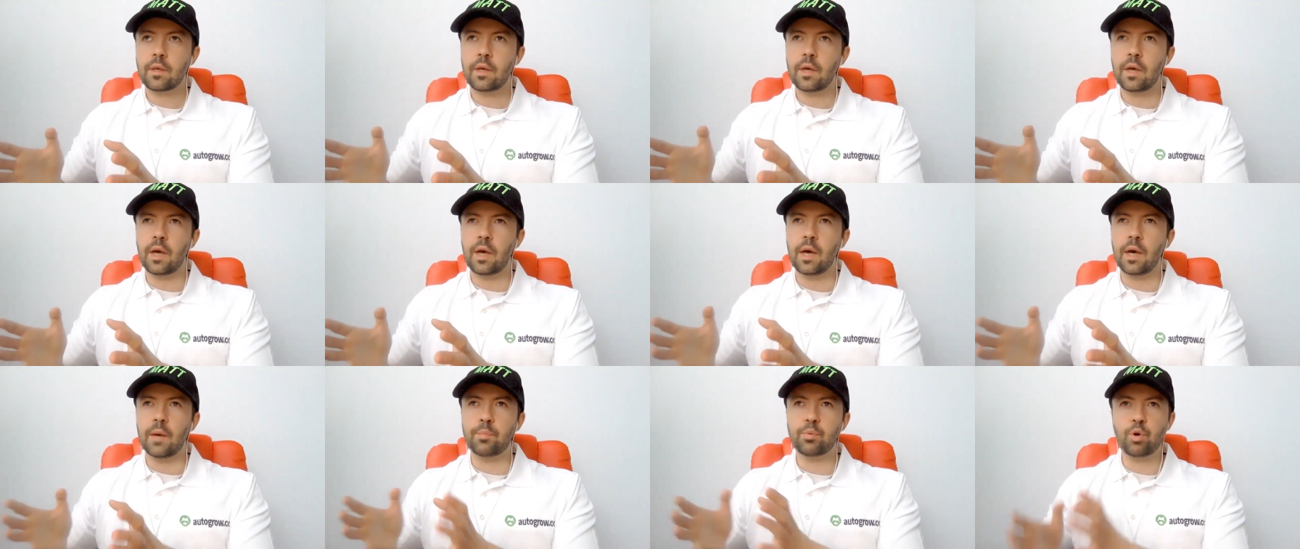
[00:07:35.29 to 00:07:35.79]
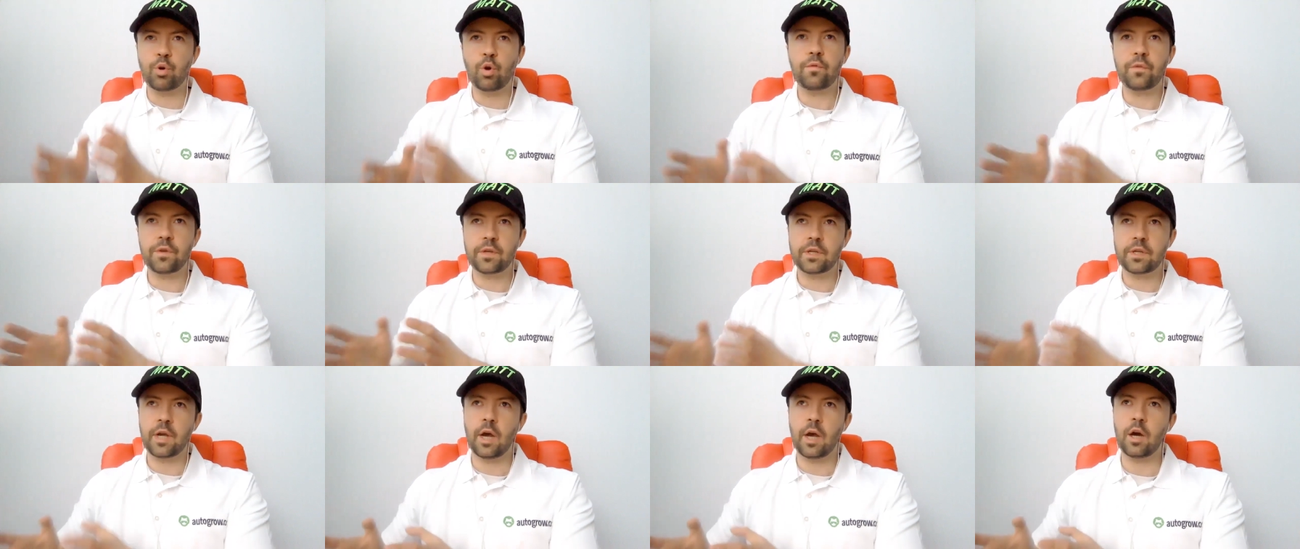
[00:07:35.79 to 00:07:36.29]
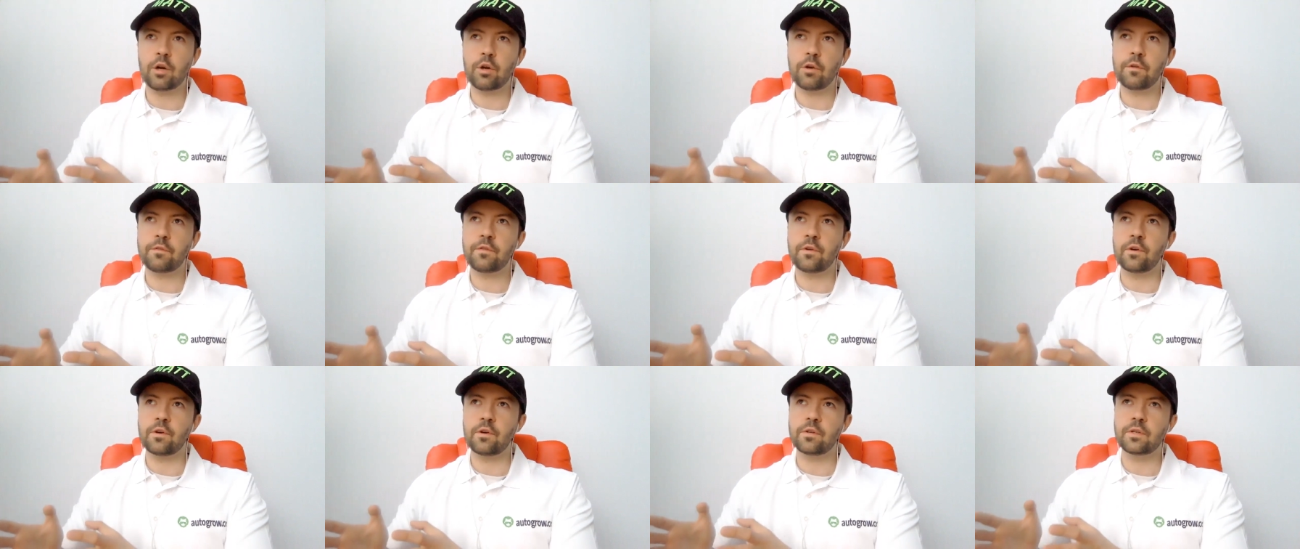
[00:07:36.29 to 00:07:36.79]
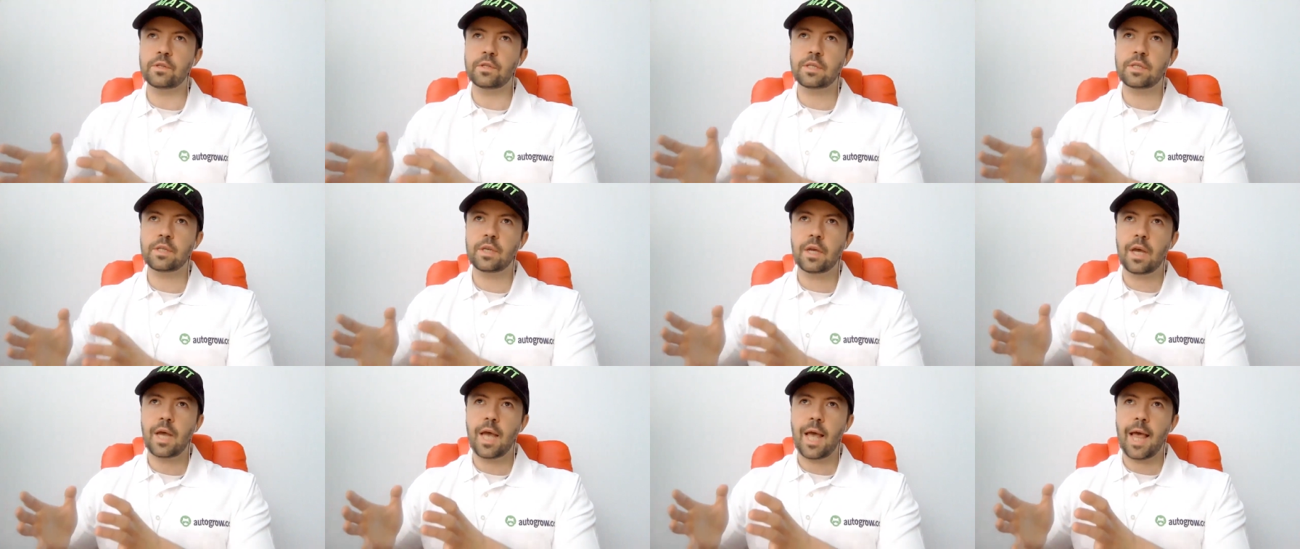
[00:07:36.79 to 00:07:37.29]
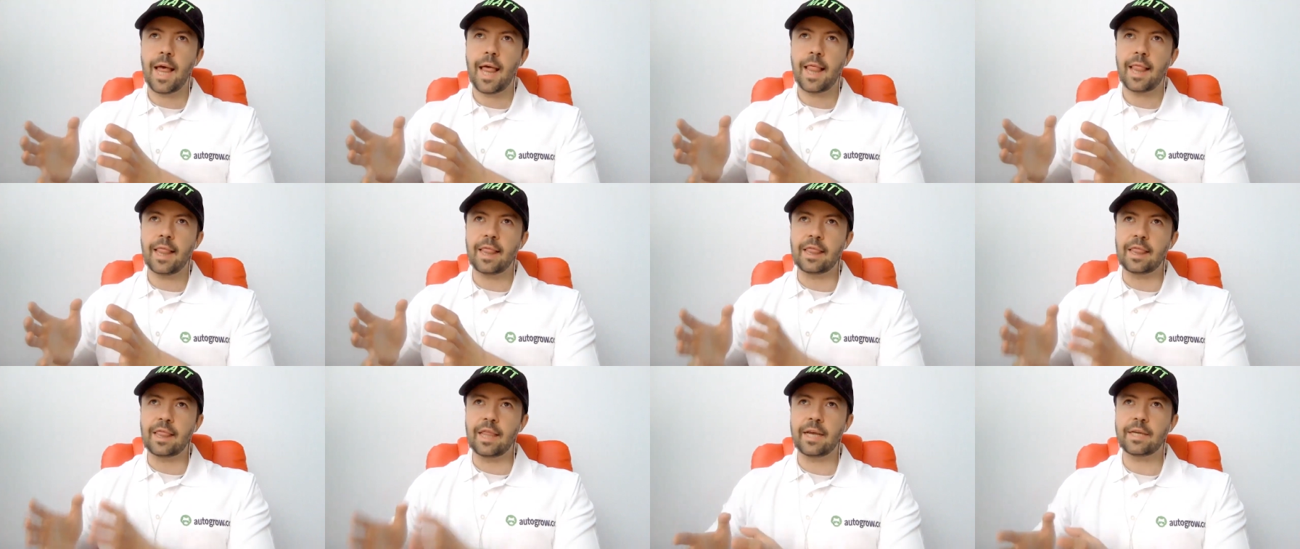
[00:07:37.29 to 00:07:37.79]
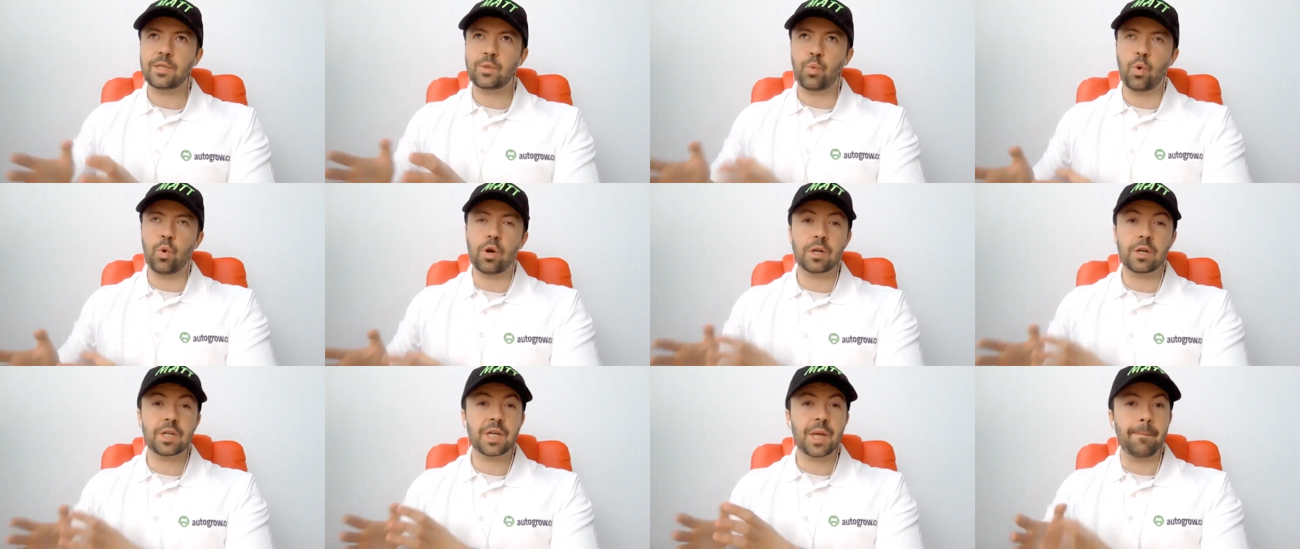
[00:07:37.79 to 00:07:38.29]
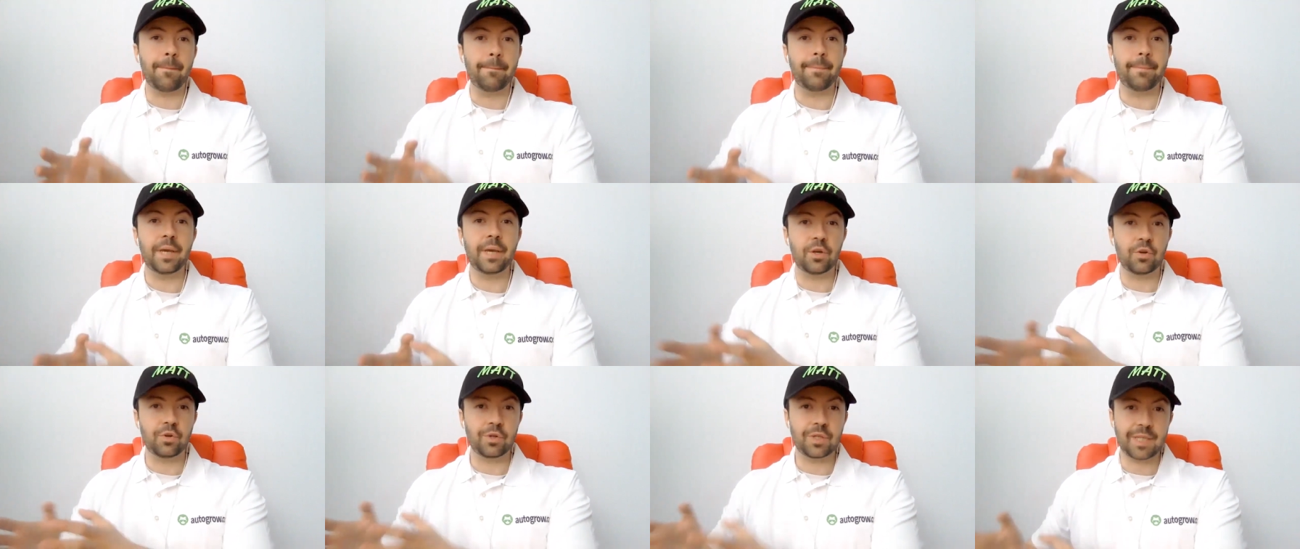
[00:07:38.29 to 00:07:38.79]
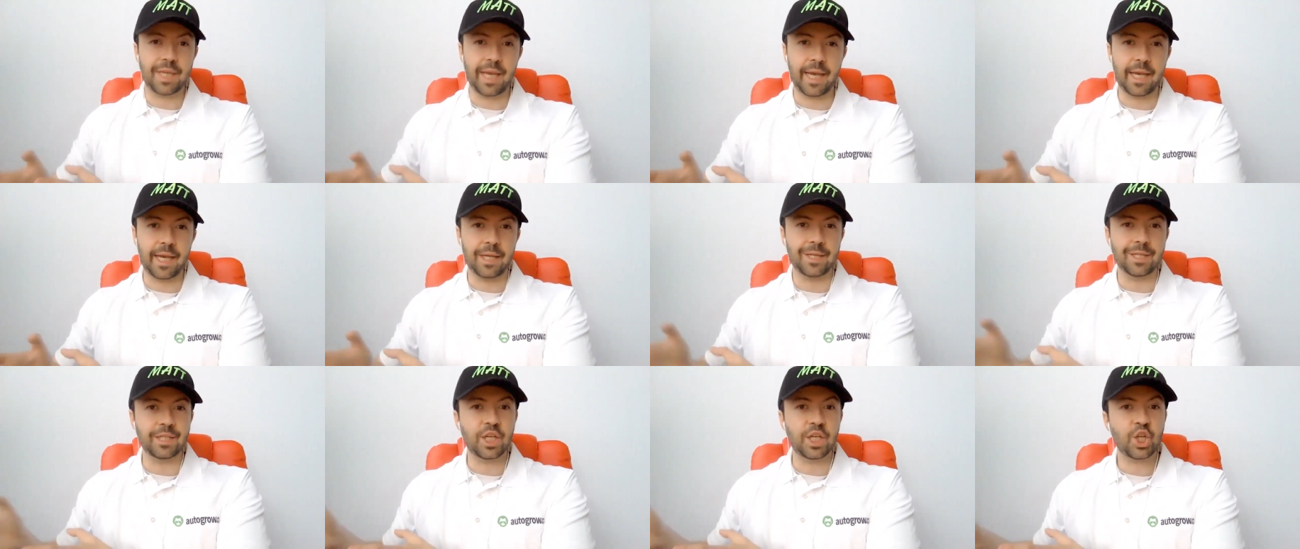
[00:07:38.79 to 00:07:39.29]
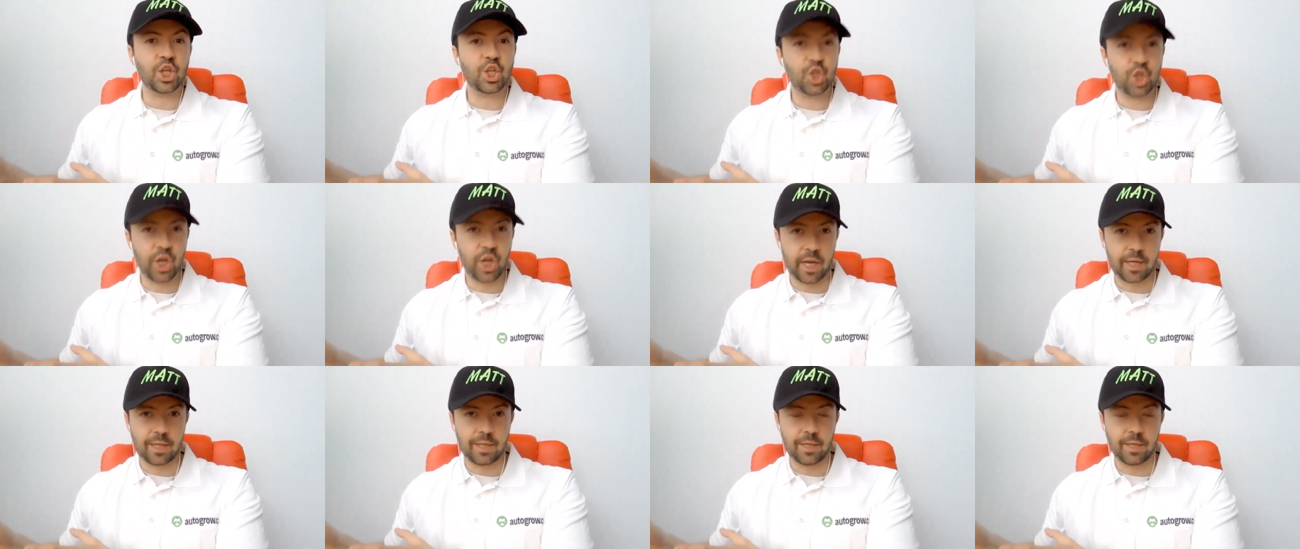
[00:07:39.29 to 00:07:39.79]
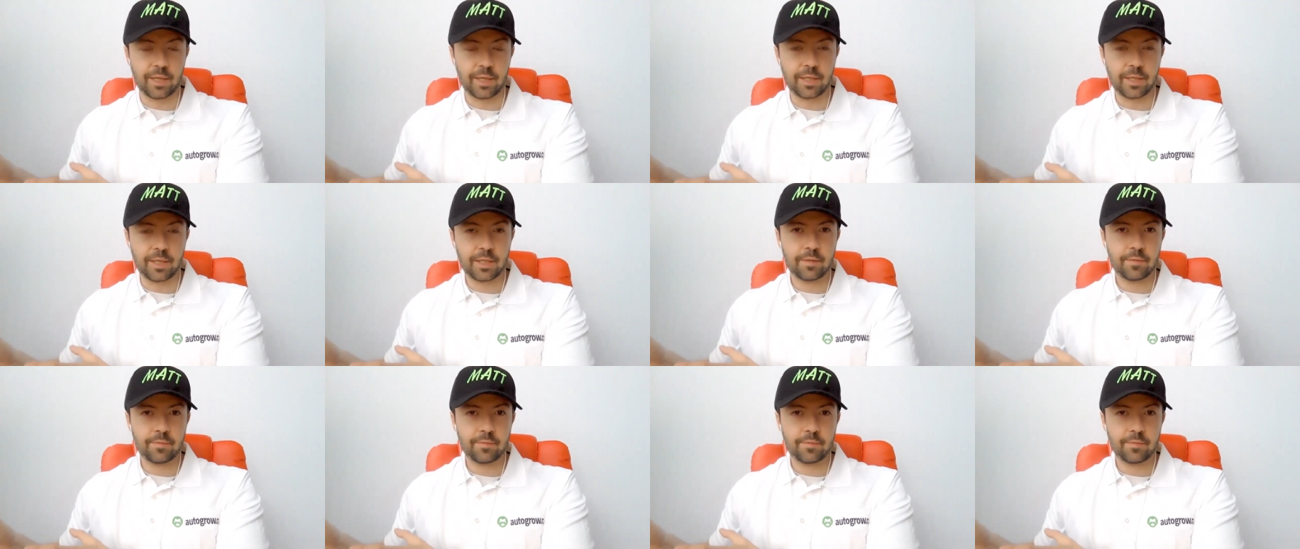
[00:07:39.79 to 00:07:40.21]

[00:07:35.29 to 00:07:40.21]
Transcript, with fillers: uh, Pro Photographers Less Work, Bigger Sales Checklist.